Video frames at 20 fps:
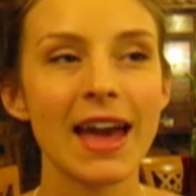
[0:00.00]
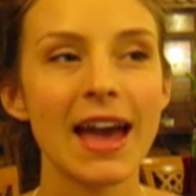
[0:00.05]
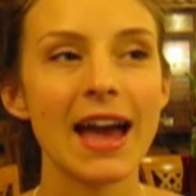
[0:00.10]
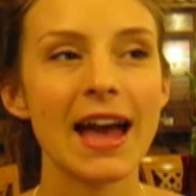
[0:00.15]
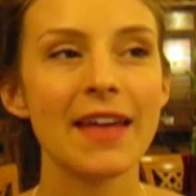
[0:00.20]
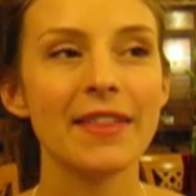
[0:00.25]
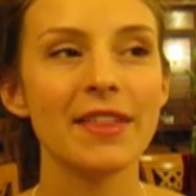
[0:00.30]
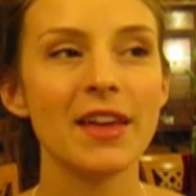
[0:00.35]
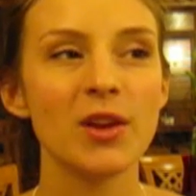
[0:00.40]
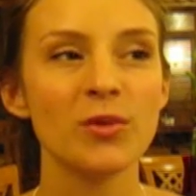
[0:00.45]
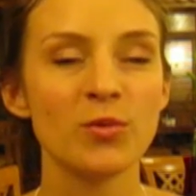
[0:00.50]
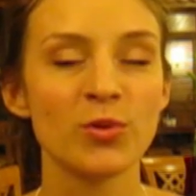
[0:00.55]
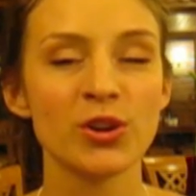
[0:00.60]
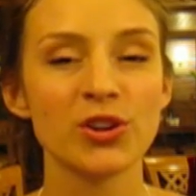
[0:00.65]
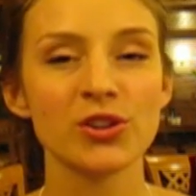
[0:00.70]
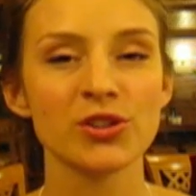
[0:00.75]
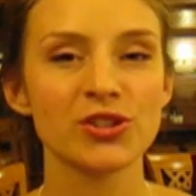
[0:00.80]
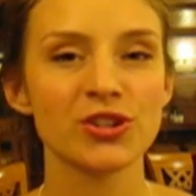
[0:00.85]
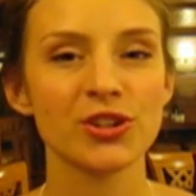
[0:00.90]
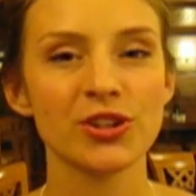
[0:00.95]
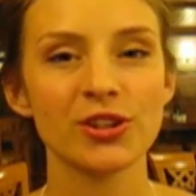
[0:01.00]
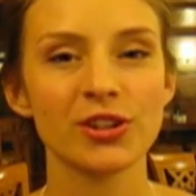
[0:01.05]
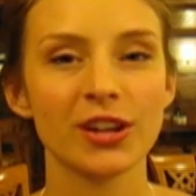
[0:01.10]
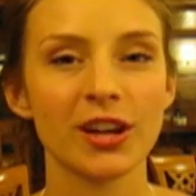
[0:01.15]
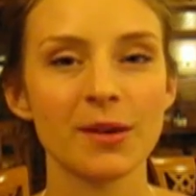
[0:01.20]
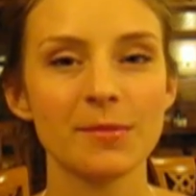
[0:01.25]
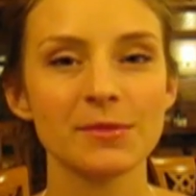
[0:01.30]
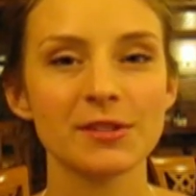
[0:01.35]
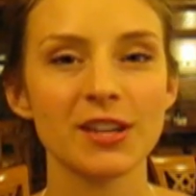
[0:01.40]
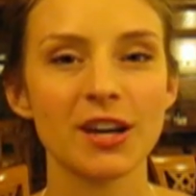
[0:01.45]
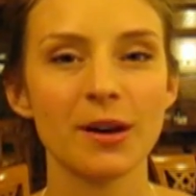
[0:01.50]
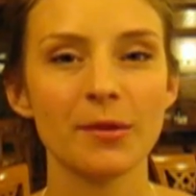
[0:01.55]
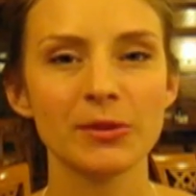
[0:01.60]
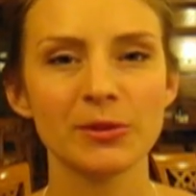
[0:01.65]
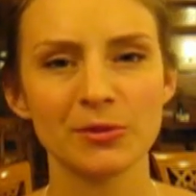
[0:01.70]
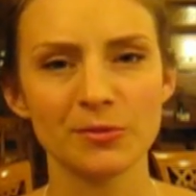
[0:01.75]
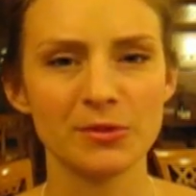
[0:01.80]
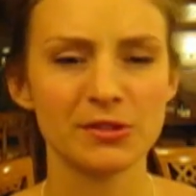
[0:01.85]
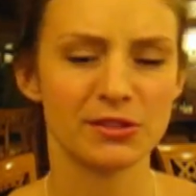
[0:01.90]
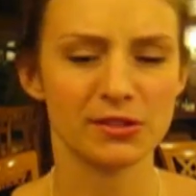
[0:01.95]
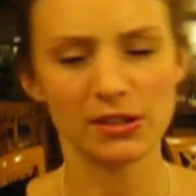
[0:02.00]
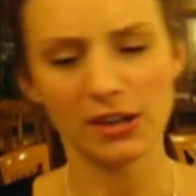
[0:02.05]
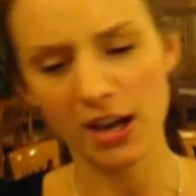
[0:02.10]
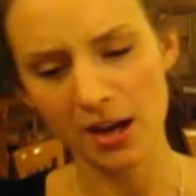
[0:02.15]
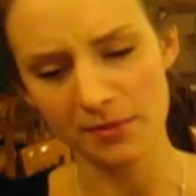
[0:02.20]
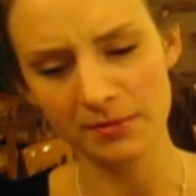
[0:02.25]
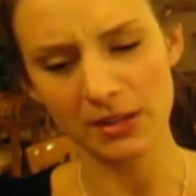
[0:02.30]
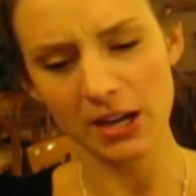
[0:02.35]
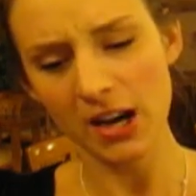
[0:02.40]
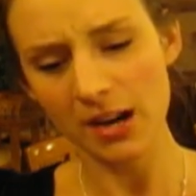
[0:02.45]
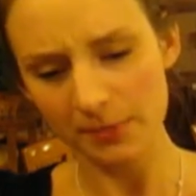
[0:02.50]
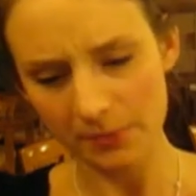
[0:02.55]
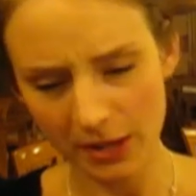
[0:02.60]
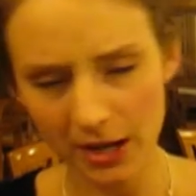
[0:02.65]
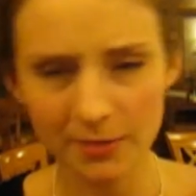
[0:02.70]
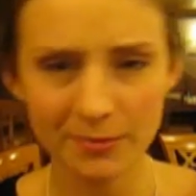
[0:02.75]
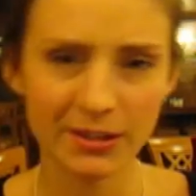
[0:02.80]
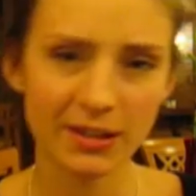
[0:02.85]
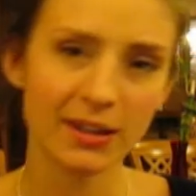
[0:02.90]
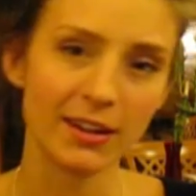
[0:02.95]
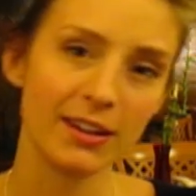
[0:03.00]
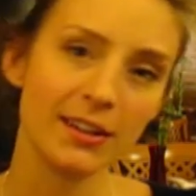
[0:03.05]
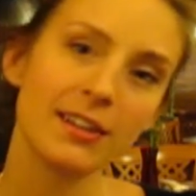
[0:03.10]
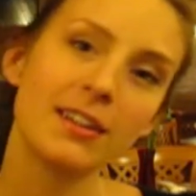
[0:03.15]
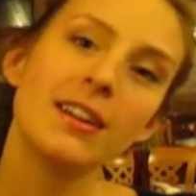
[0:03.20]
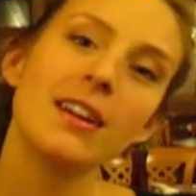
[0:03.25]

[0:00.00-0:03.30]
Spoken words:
And then when your turn comes up, the woman's like, come here.